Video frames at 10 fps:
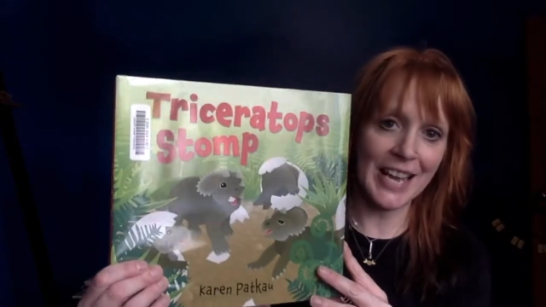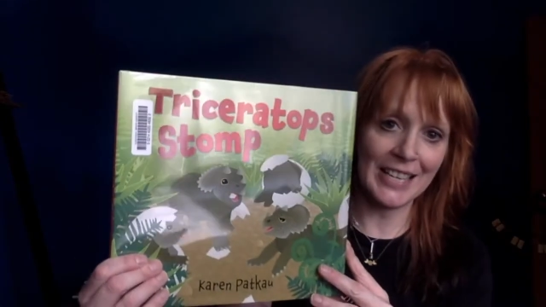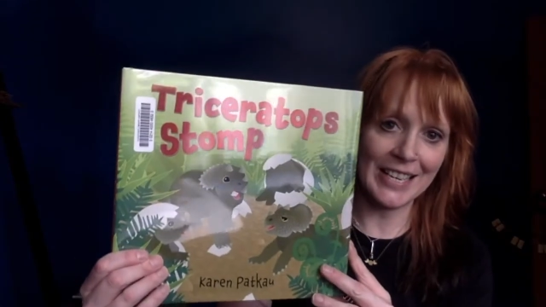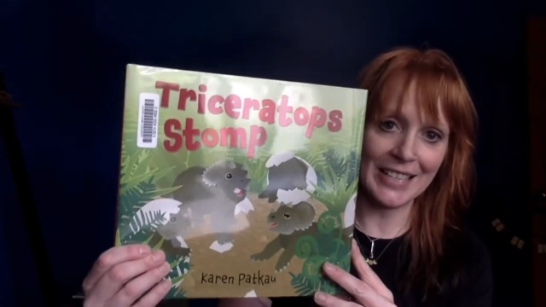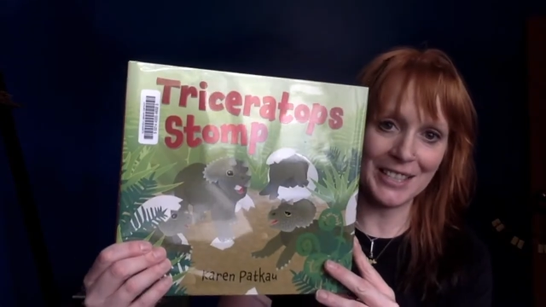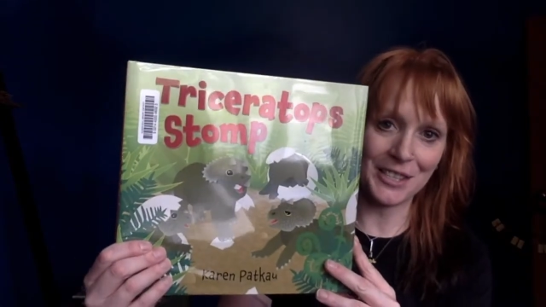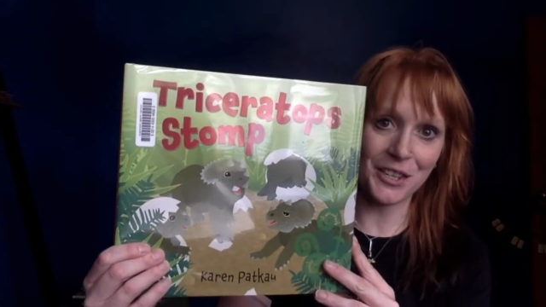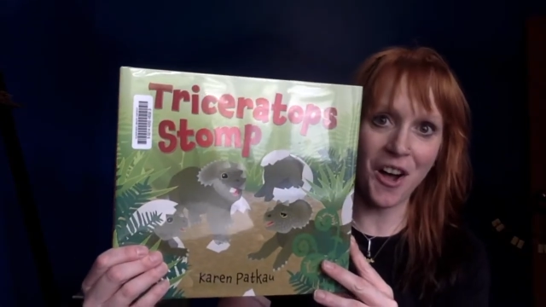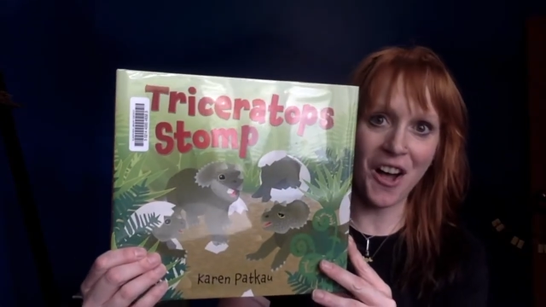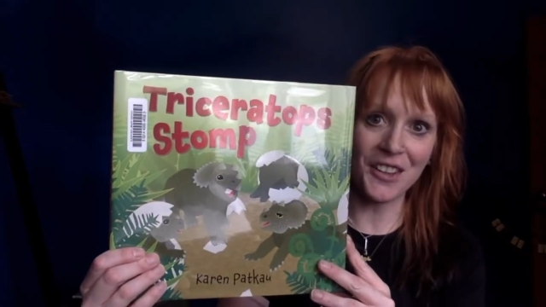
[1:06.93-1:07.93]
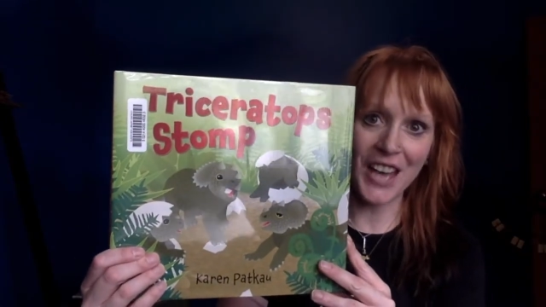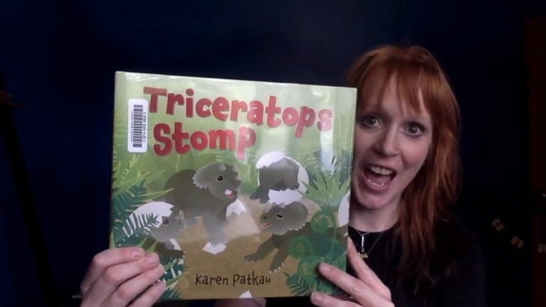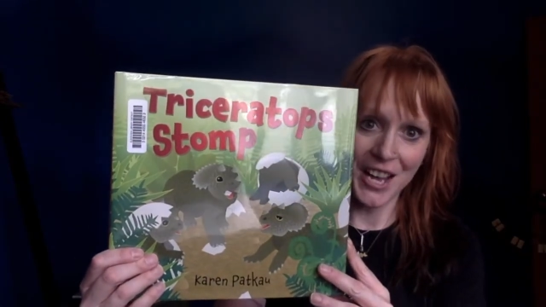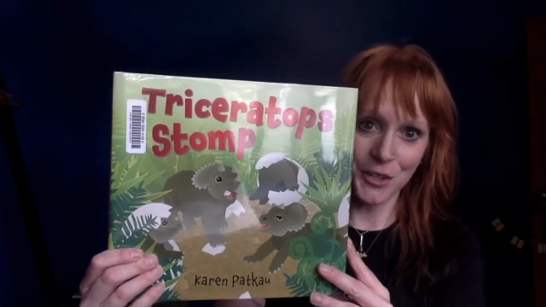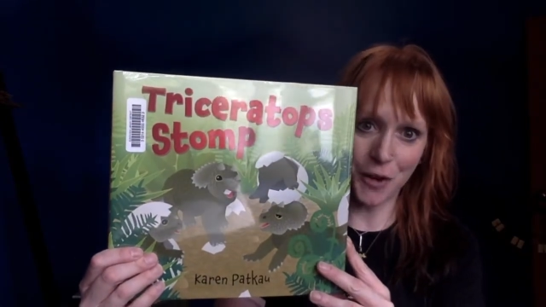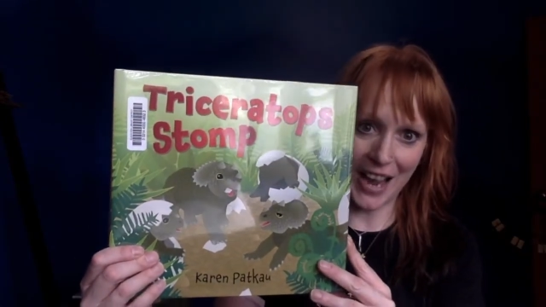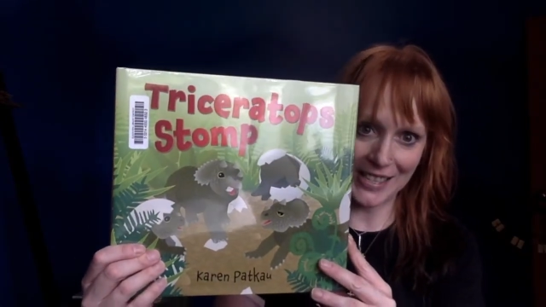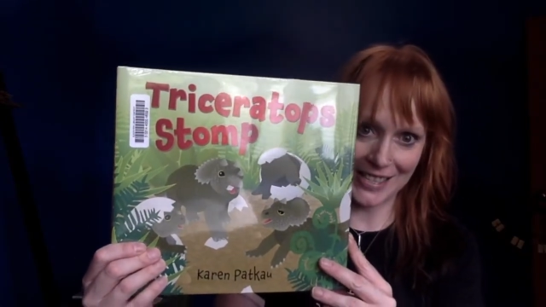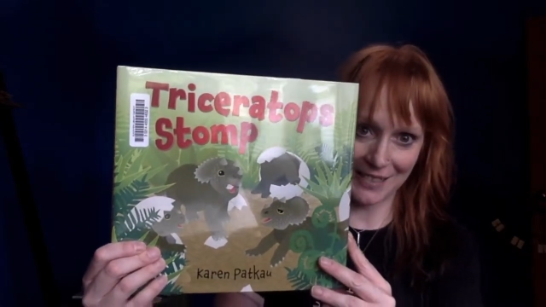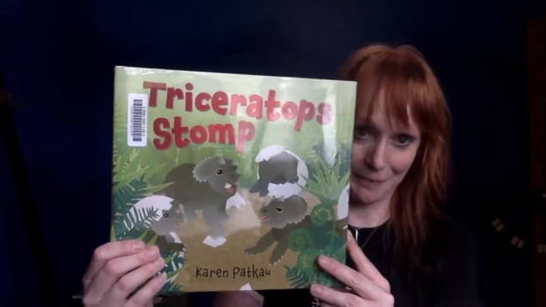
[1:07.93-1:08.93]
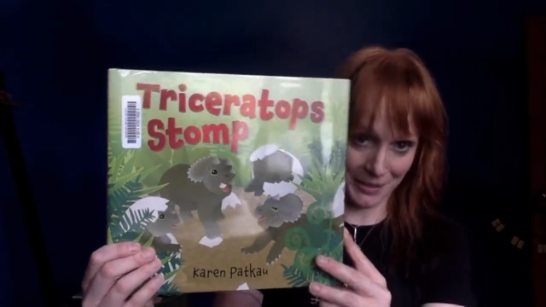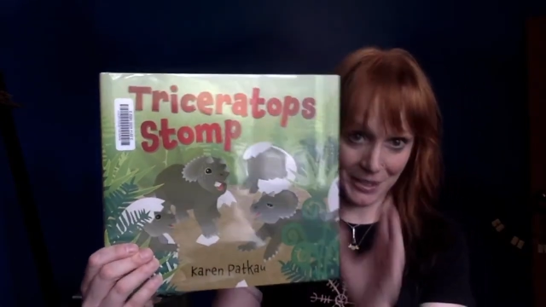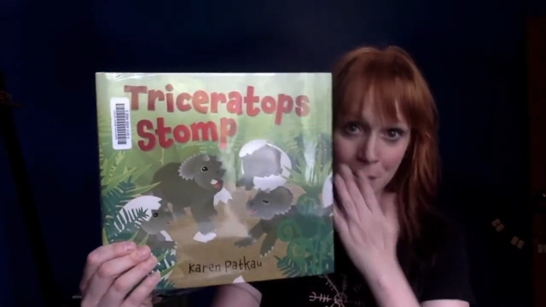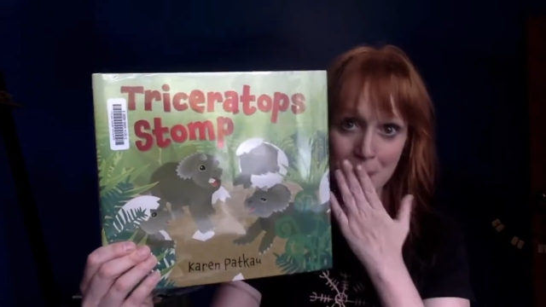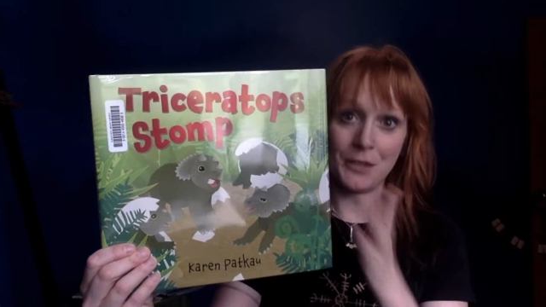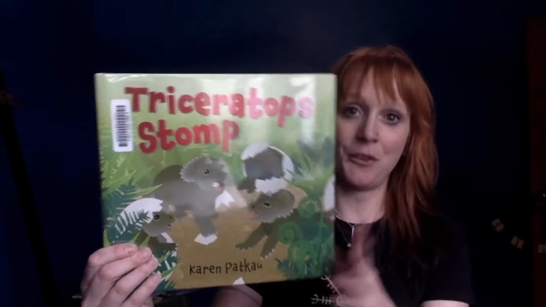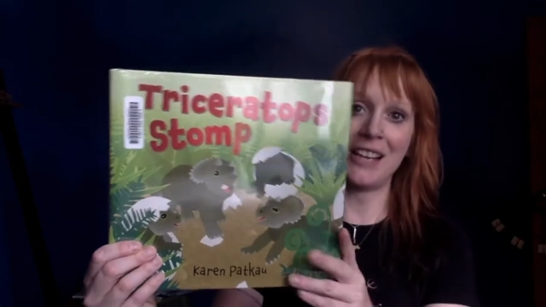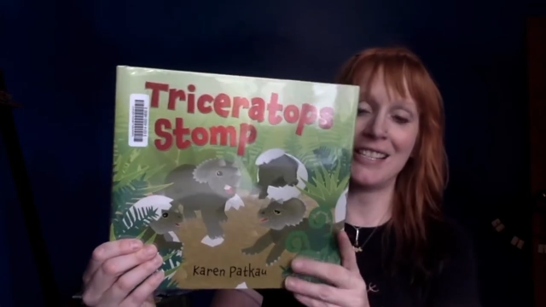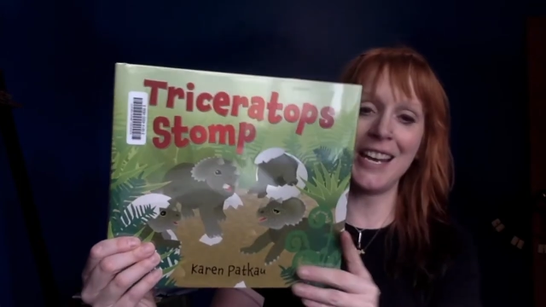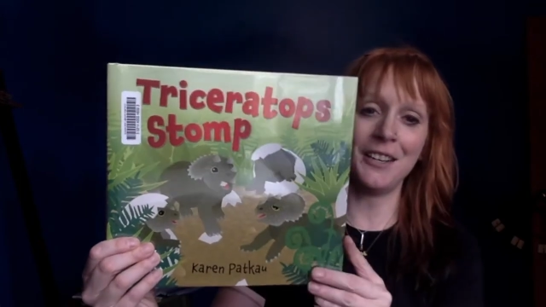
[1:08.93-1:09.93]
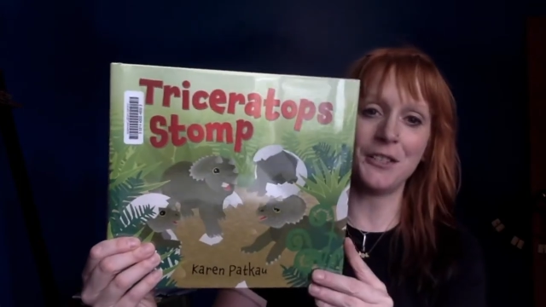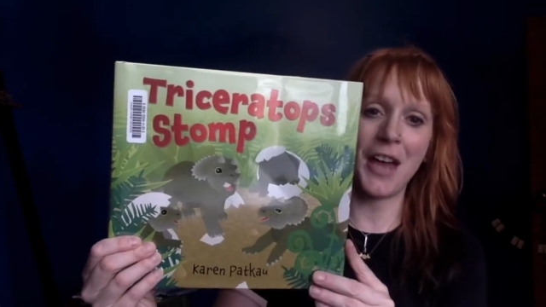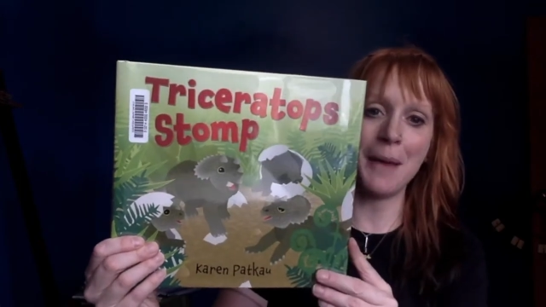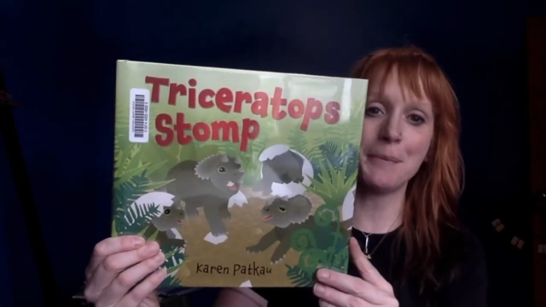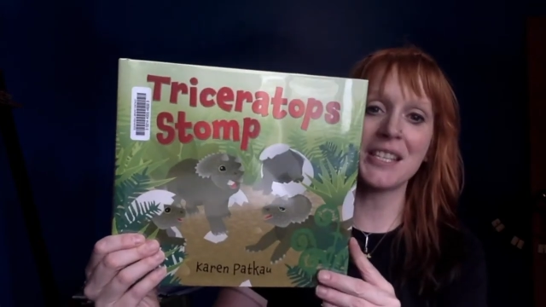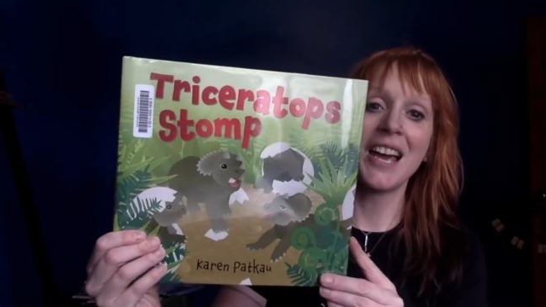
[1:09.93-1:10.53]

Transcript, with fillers: and it is called Tri excuse me, Triceratops,